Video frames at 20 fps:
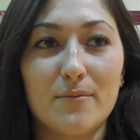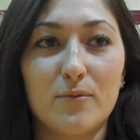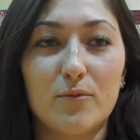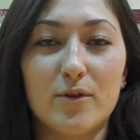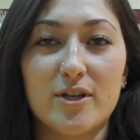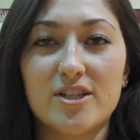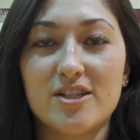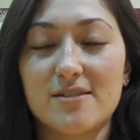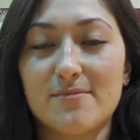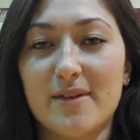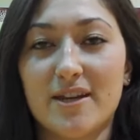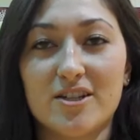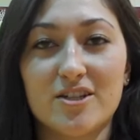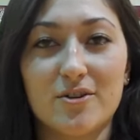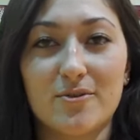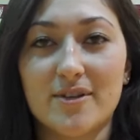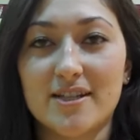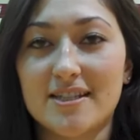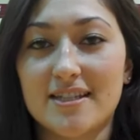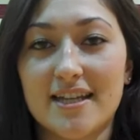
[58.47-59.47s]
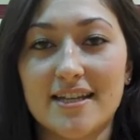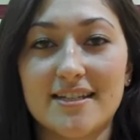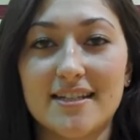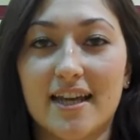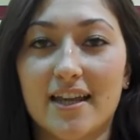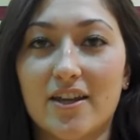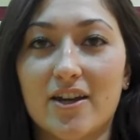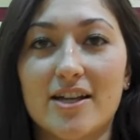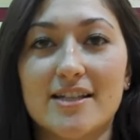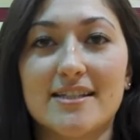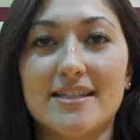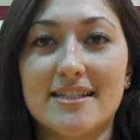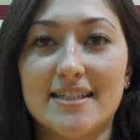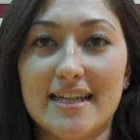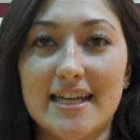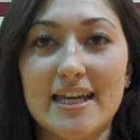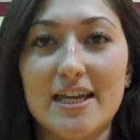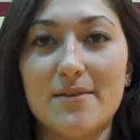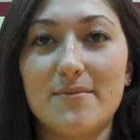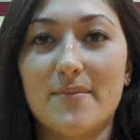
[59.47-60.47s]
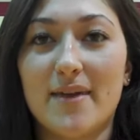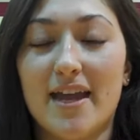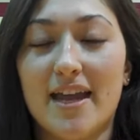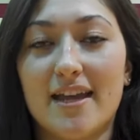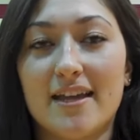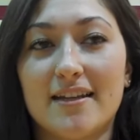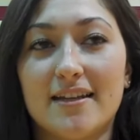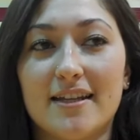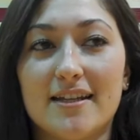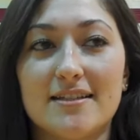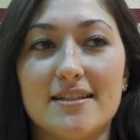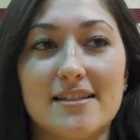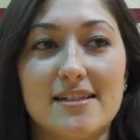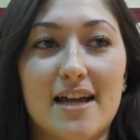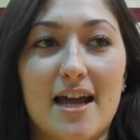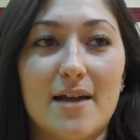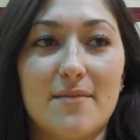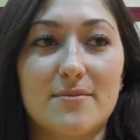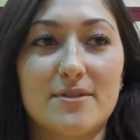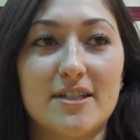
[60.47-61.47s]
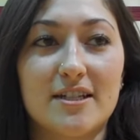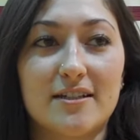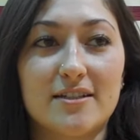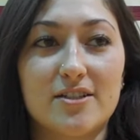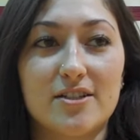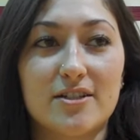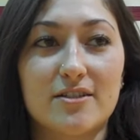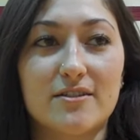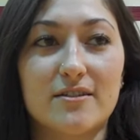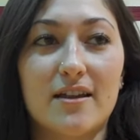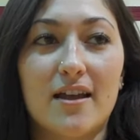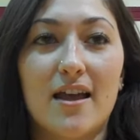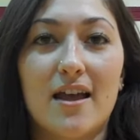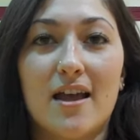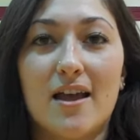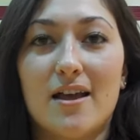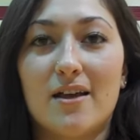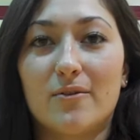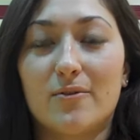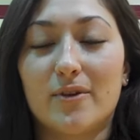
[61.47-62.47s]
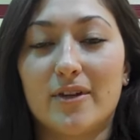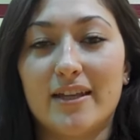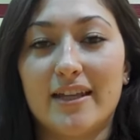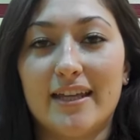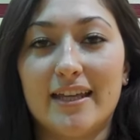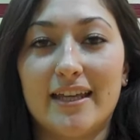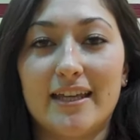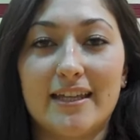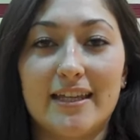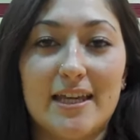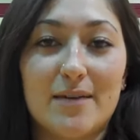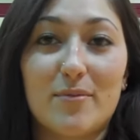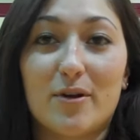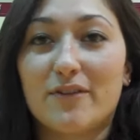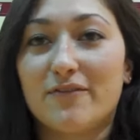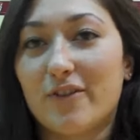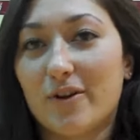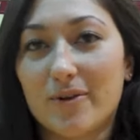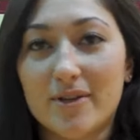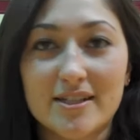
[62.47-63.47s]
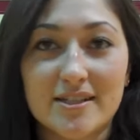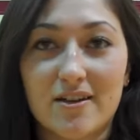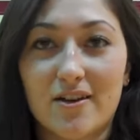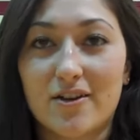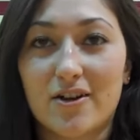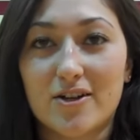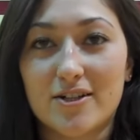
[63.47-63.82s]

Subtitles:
We just make sure we stay together as a team, and it's a time to just really keep our focus on